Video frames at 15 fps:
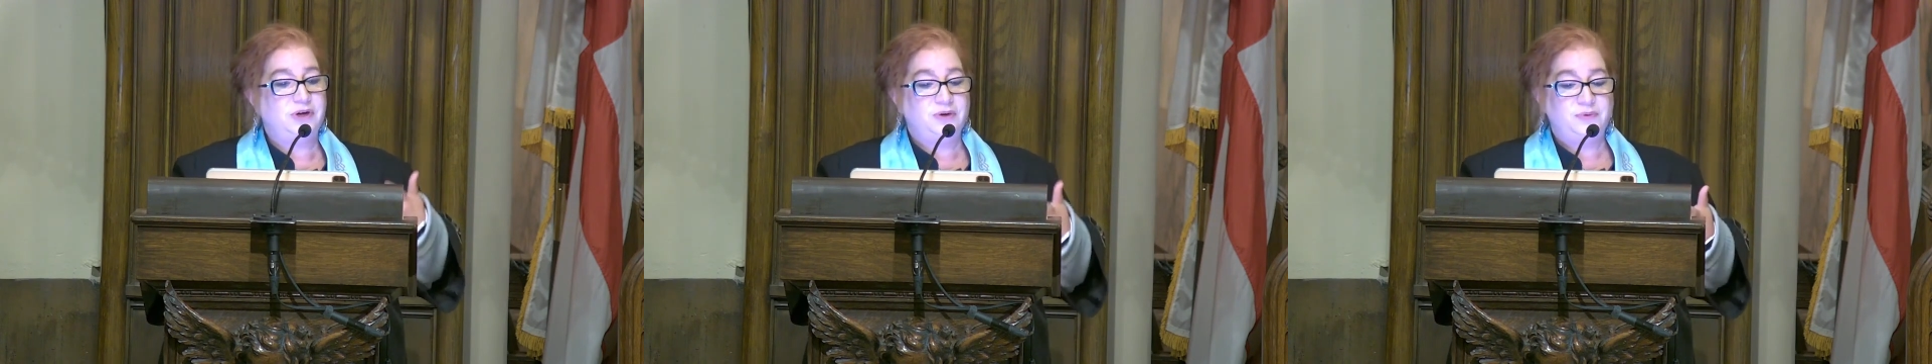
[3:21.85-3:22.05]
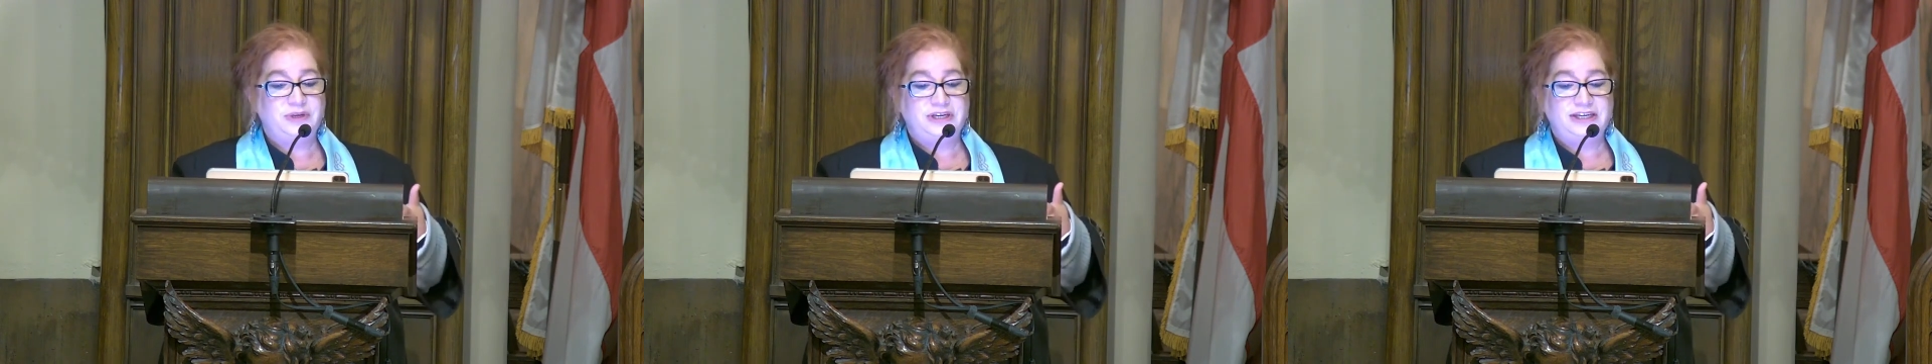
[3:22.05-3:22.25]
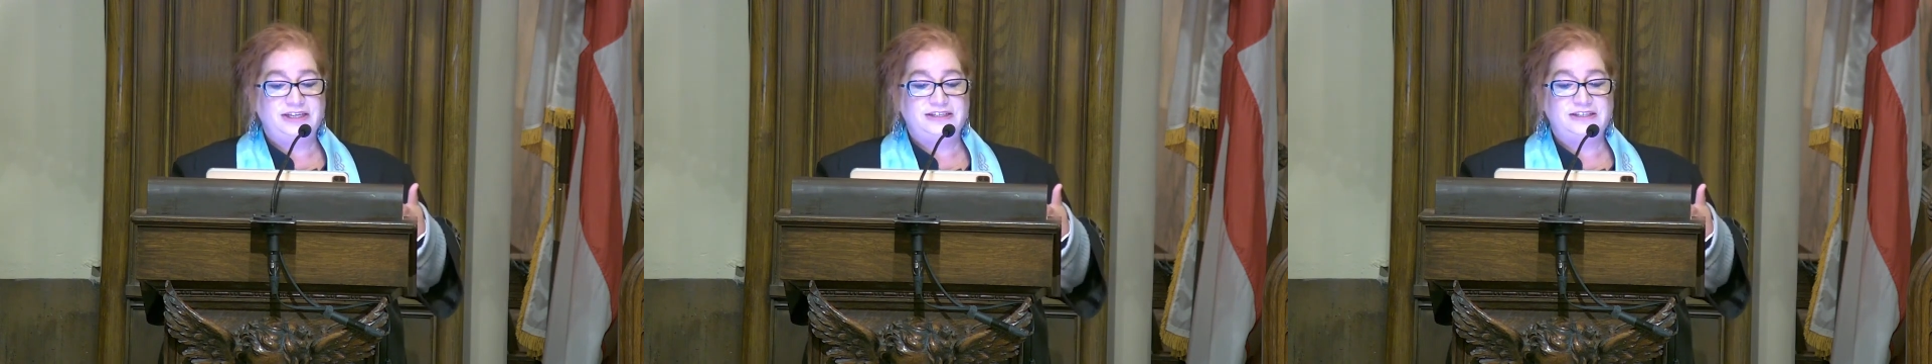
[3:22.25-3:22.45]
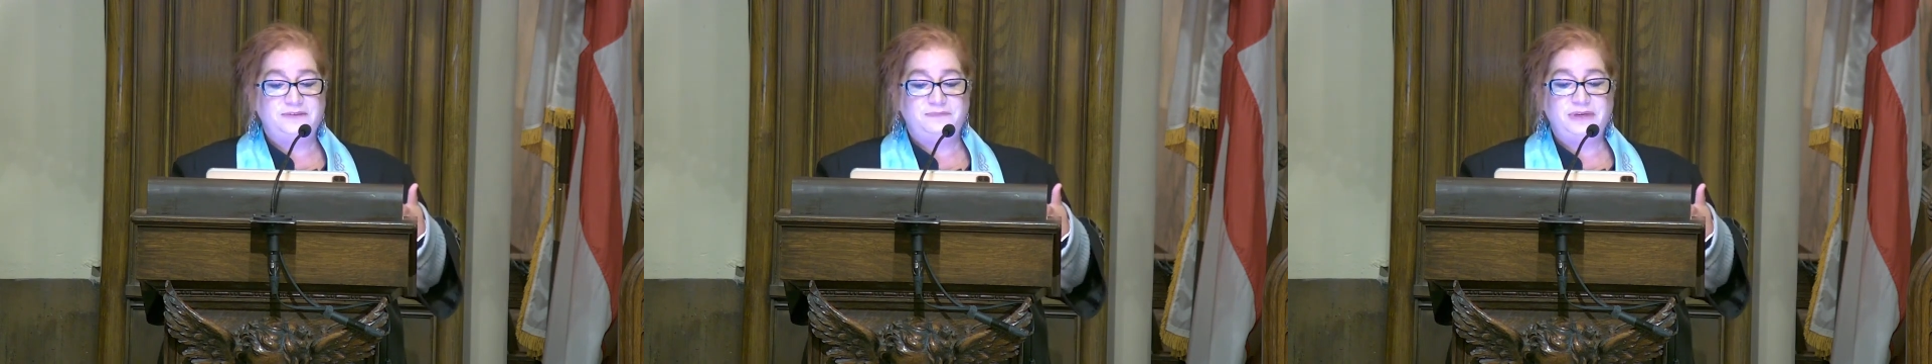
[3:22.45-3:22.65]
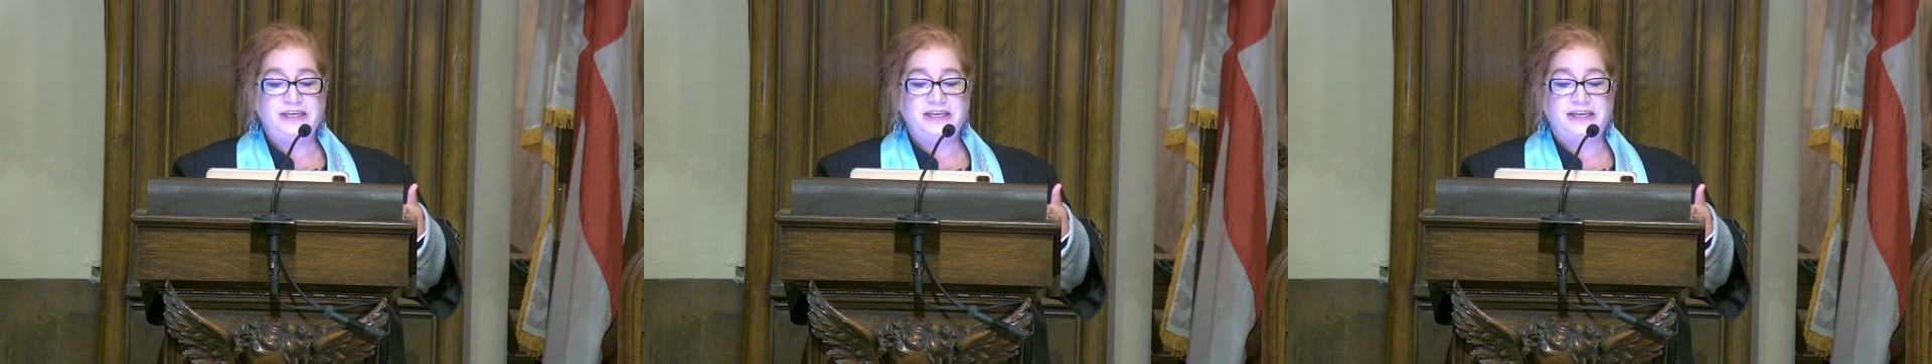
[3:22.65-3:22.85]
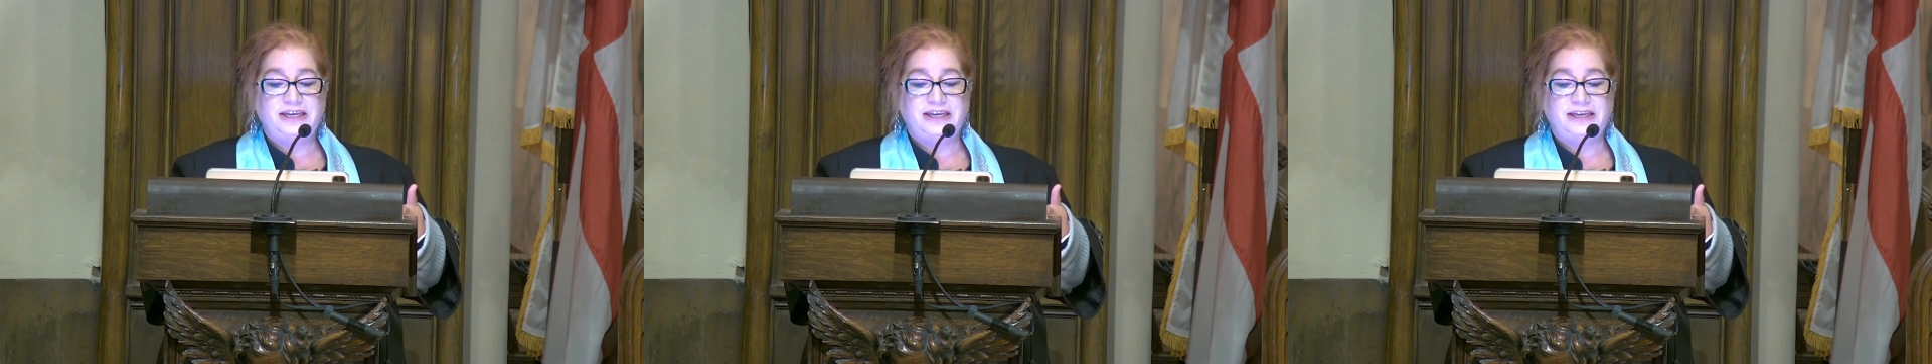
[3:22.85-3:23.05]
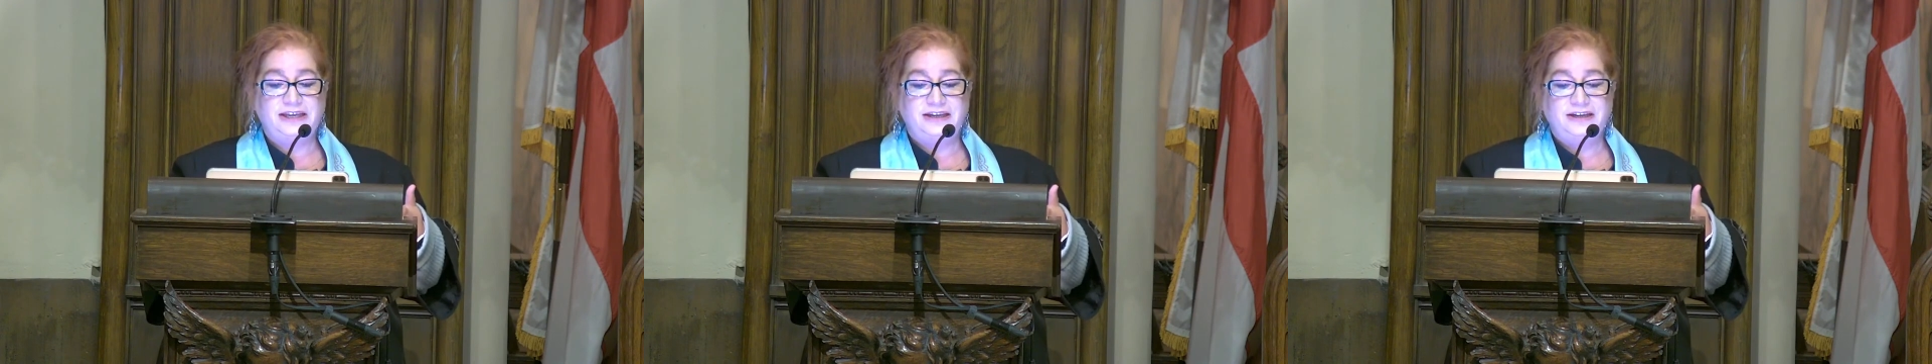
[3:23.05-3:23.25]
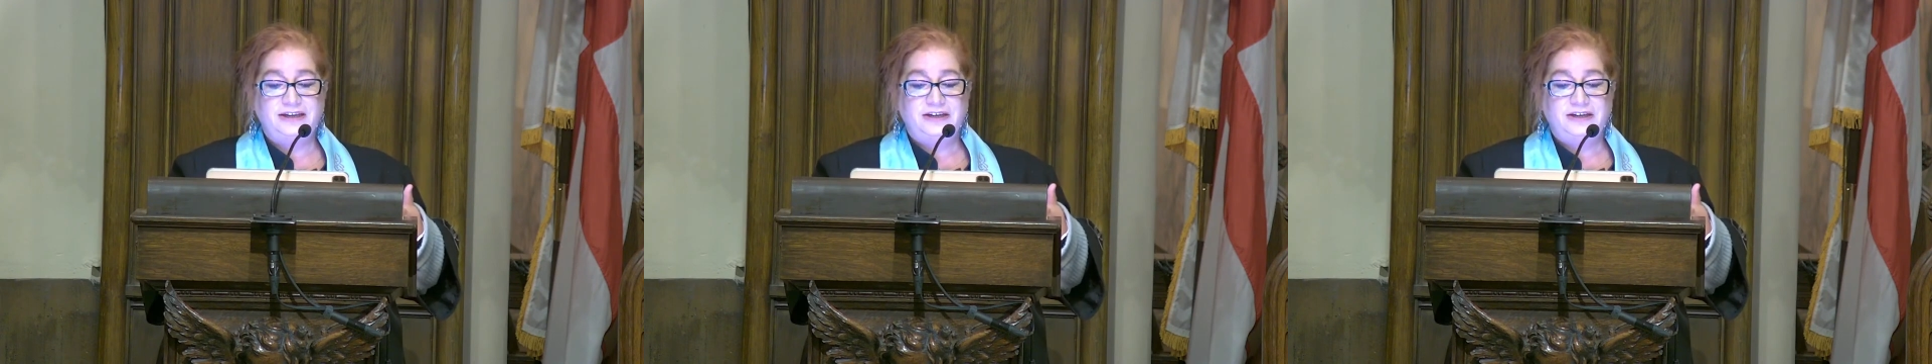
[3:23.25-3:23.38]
where we need to be.